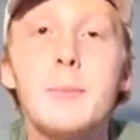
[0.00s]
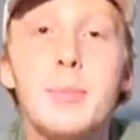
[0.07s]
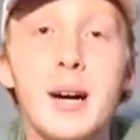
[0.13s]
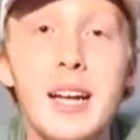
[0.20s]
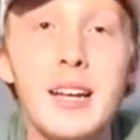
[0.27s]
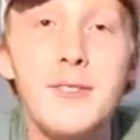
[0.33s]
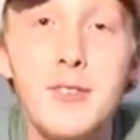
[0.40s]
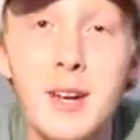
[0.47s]

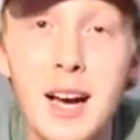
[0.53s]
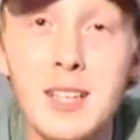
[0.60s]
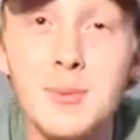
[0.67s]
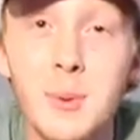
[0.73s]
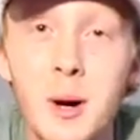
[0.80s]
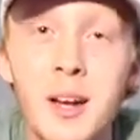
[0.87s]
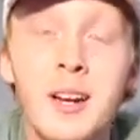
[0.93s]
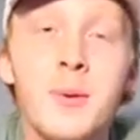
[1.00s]
But if you
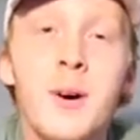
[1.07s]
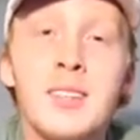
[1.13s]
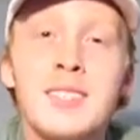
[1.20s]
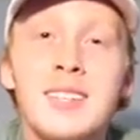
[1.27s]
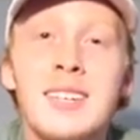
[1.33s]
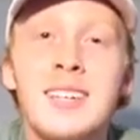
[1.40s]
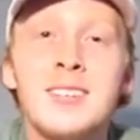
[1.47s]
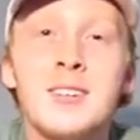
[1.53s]
guys won,
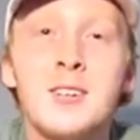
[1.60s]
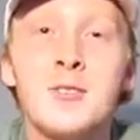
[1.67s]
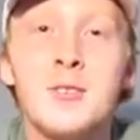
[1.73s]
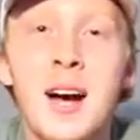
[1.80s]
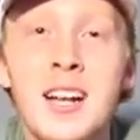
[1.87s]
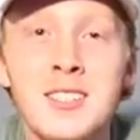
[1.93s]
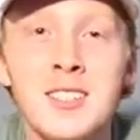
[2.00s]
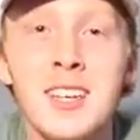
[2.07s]
once again,
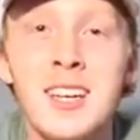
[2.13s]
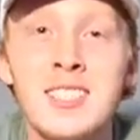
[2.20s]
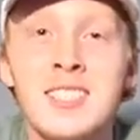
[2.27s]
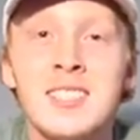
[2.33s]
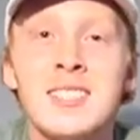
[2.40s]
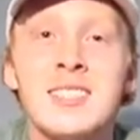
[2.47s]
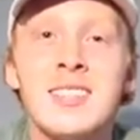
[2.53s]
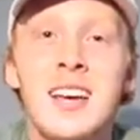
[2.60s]

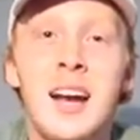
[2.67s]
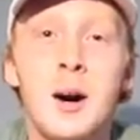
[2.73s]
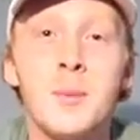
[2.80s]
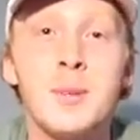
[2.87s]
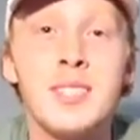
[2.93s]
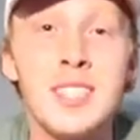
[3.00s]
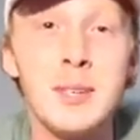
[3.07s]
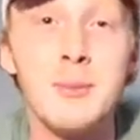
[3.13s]
congratulations, and
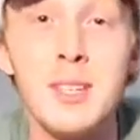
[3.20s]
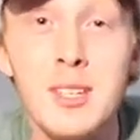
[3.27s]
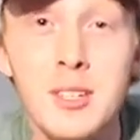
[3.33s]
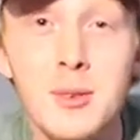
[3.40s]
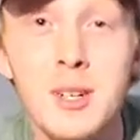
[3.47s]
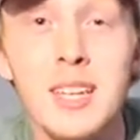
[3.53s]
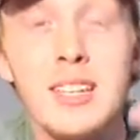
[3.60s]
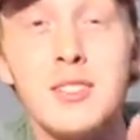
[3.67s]
I'll be DMing
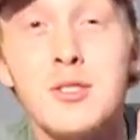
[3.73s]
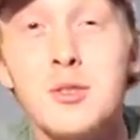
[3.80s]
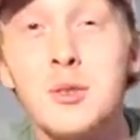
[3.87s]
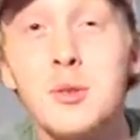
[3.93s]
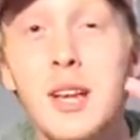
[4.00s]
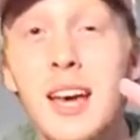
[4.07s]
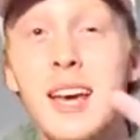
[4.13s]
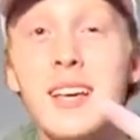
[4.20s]
you in
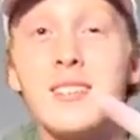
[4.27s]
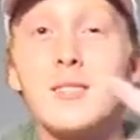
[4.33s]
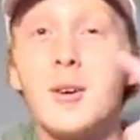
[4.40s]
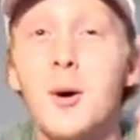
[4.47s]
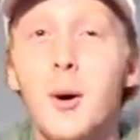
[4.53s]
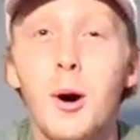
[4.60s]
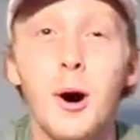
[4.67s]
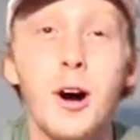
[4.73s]
2
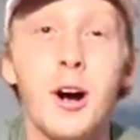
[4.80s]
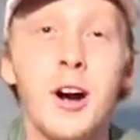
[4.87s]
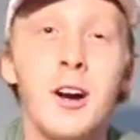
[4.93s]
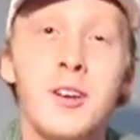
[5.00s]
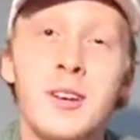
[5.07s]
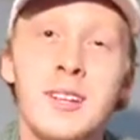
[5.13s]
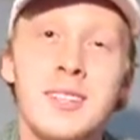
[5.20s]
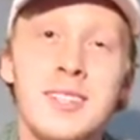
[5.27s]
days,
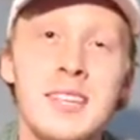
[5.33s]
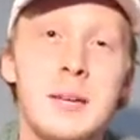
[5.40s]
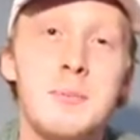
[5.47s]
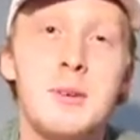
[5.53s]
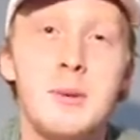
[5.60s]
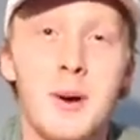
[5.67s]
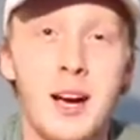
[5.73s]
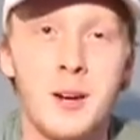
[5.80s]
or you can DM
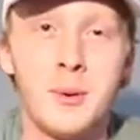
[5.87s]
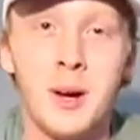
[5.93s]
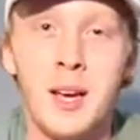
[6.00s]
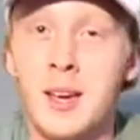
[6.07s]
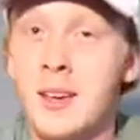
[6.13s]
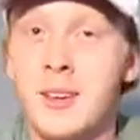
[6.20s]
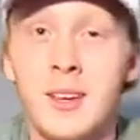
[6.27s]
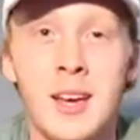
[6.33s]
me right
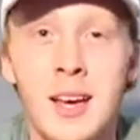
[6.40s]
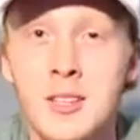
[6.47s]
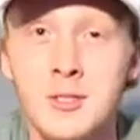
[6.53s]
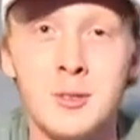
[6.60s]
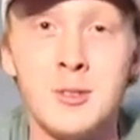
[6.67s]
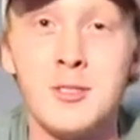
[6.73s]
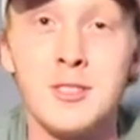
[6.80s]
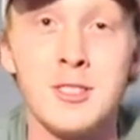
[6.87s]
away as
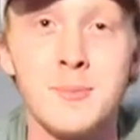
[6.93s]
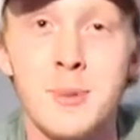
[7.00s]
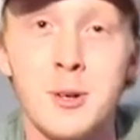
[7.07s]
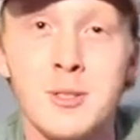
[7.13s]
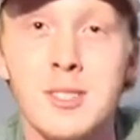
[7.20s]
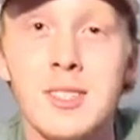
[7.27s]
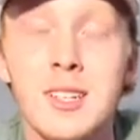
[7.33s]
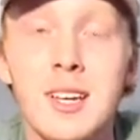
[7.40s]
soon as this is
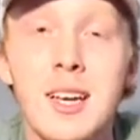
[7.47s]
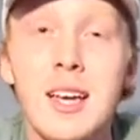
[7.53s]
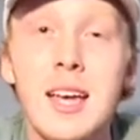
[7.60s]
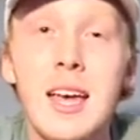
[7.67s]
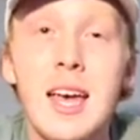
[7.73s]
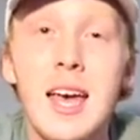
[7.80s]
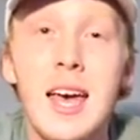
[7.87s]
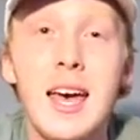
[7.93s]
posted.
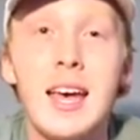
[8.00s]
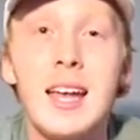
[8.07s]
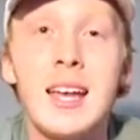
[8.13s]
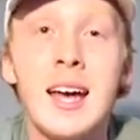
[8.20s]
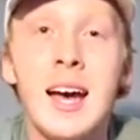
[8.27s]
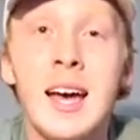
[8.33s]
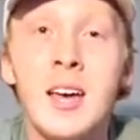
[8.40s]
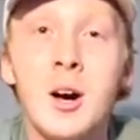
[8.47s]

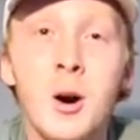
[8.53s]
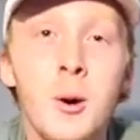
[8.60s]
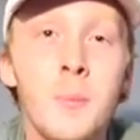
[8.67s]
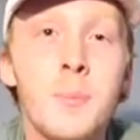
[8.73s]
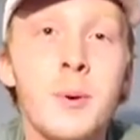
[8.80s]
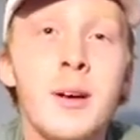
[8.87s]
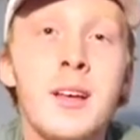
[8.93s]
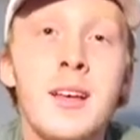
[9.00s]
And I
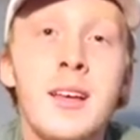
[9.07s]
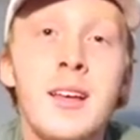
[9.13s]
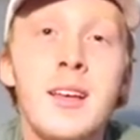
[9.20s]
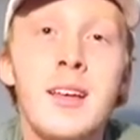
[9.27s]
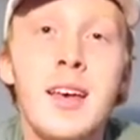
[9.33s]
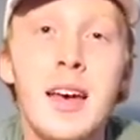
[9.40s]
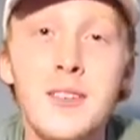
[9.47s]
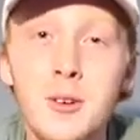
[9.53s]
hope
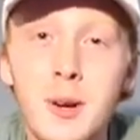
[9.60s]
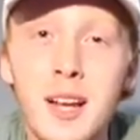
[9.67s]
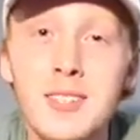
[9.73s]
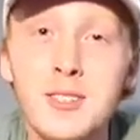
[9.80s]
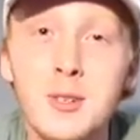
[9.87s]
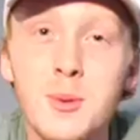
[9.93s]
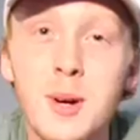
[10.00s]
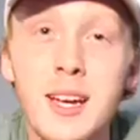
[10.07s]
everyone
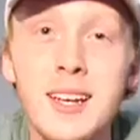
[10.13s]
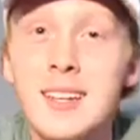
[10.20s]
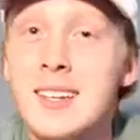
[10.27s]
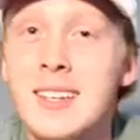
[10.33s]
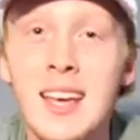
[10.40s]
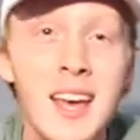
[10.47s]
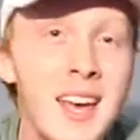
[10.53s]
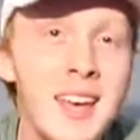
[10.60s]
has a
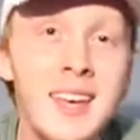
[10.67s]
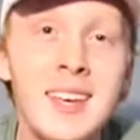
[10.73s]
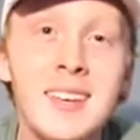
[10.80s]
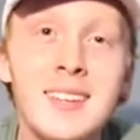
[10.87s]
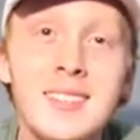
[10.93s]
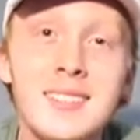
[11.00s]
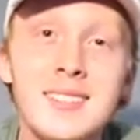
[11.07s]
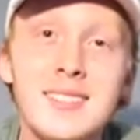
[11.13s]
great
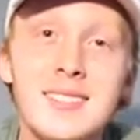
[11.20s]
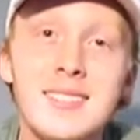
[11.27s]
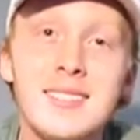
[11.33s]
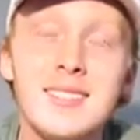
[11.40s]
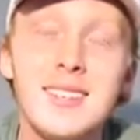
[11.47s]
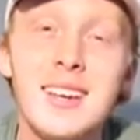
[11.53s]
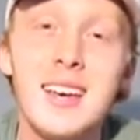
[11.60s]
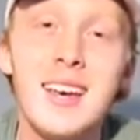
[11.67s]
day,
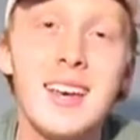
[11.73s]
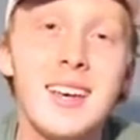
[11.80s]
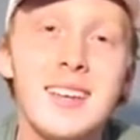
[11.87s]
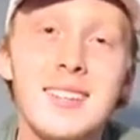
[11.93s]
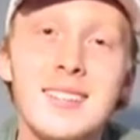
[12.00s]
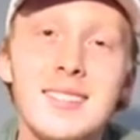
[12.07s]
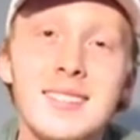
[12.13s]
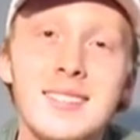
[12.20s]

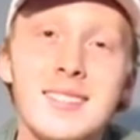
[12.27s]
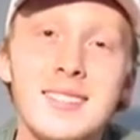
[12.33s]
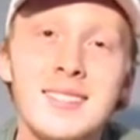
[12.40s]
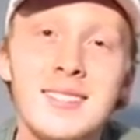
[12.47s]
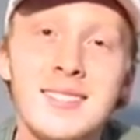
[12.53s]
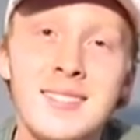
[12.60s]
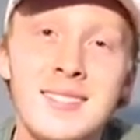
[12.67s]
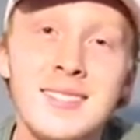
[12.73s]
and
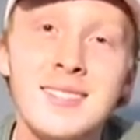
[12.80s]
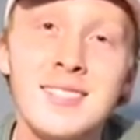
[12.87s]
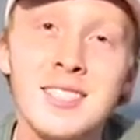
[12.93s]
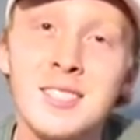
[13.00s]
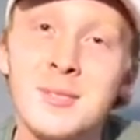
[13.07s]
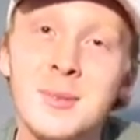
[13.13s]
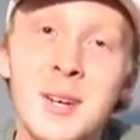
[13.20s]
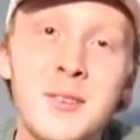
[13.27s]

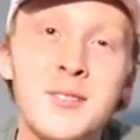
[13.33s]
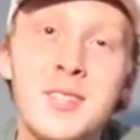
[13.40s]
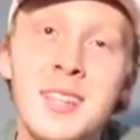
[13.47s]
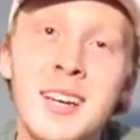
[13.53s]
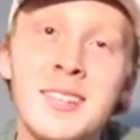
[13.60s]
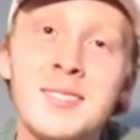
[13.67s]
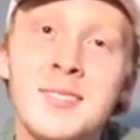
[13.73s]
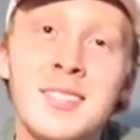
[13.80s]
just wait for the
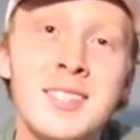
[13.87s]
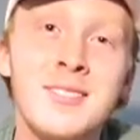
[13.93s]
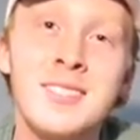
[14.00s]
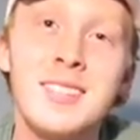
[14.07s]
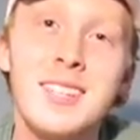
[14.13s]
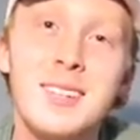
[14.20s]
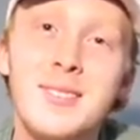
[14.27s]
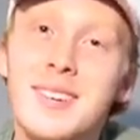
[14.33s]
next one if
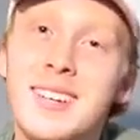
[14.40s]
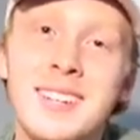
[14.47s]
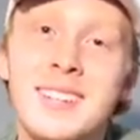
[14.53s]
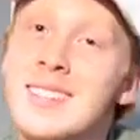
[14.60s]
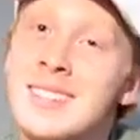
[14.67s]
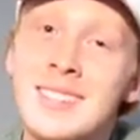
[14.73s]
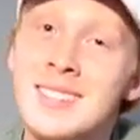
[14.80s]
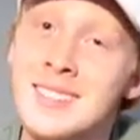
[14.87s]
you didn't win,
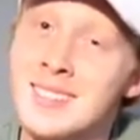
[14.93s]
because